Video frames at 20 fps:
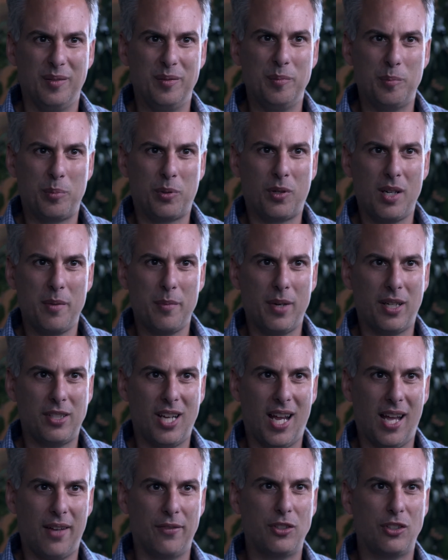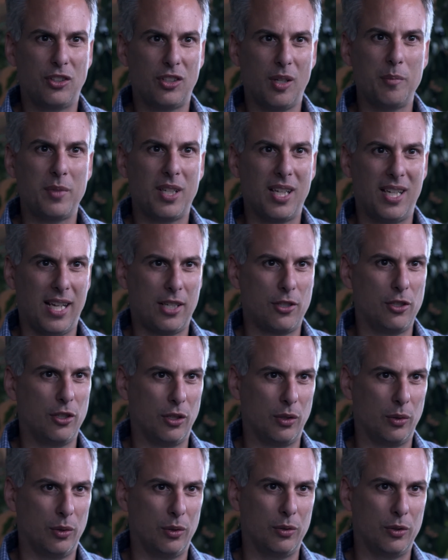pretty much have some connection
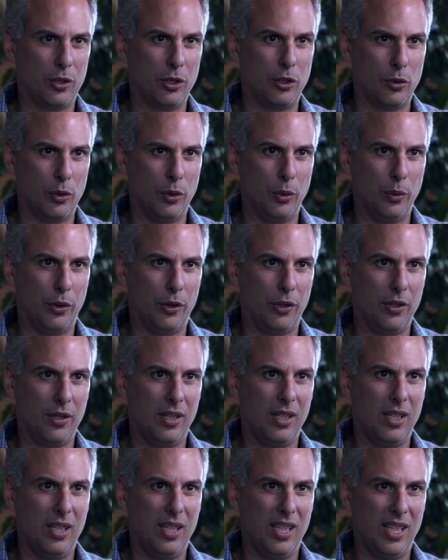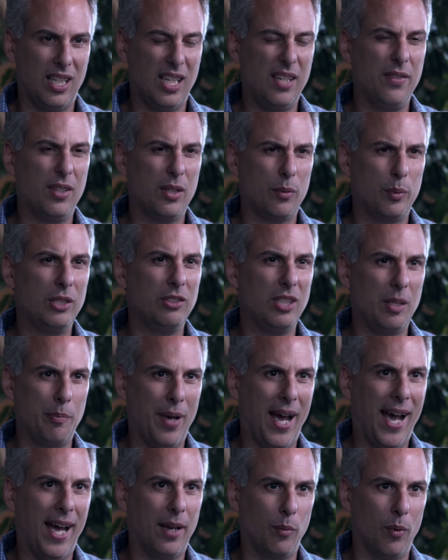to truth. Even the really
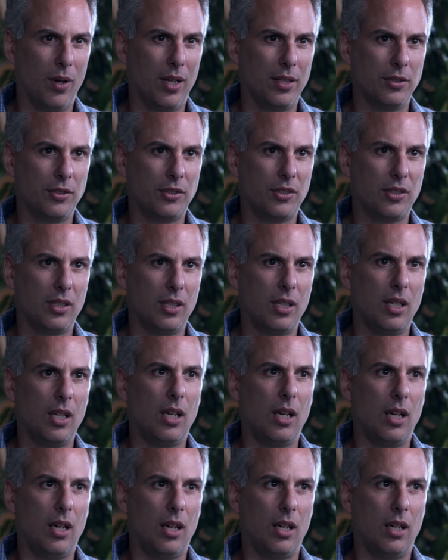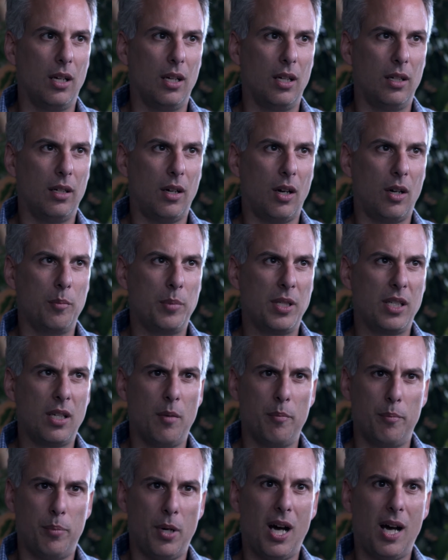bad ones
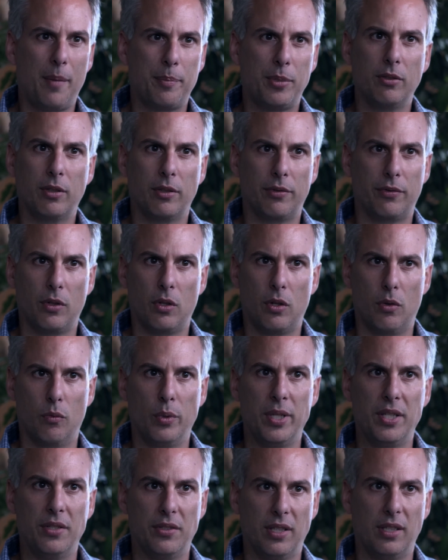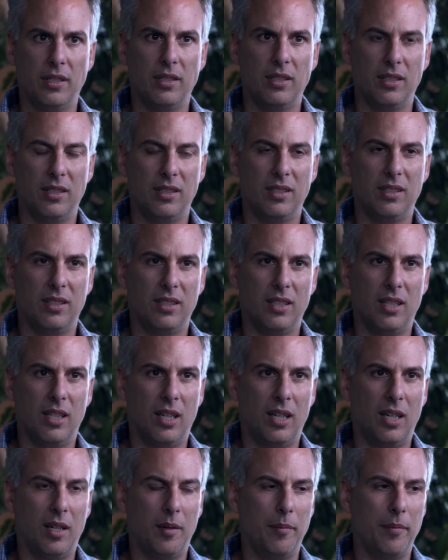become popular for a reason.
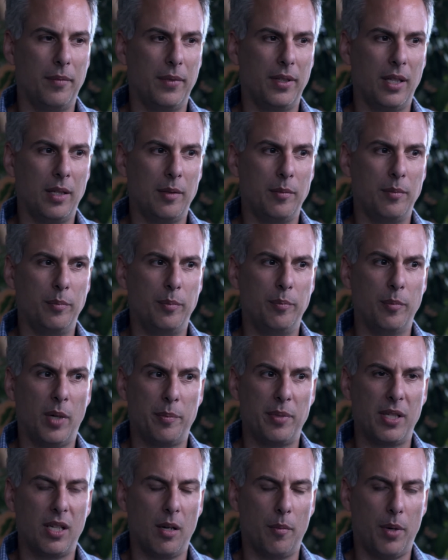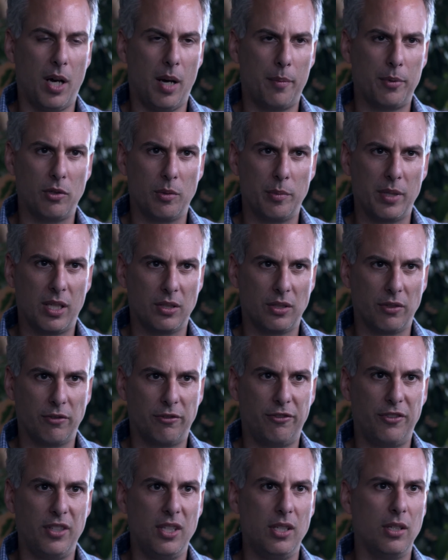They might become popular because of
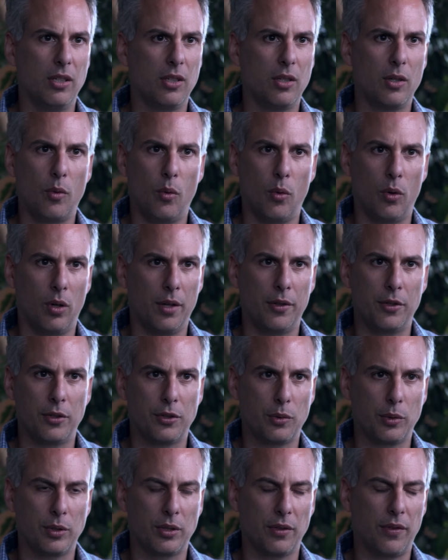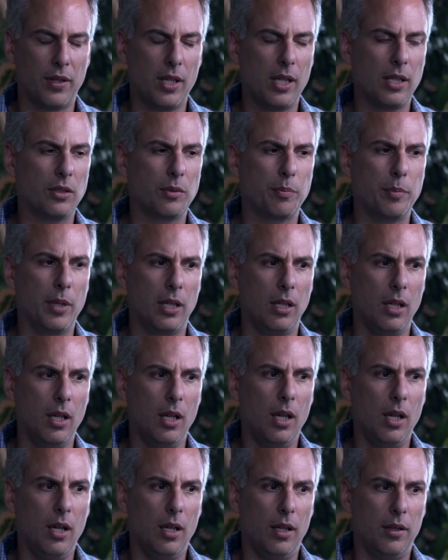fear or other sorts of things, but
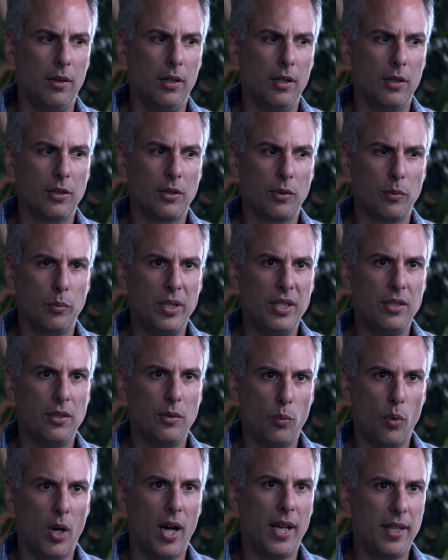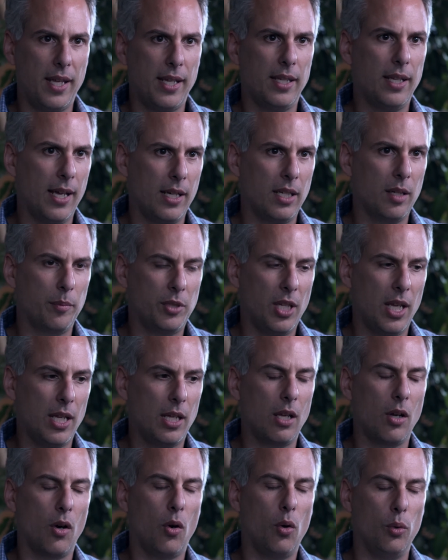there's a reason why they end up
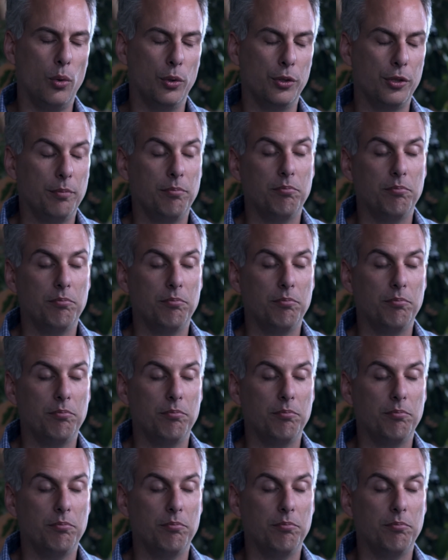taking hold.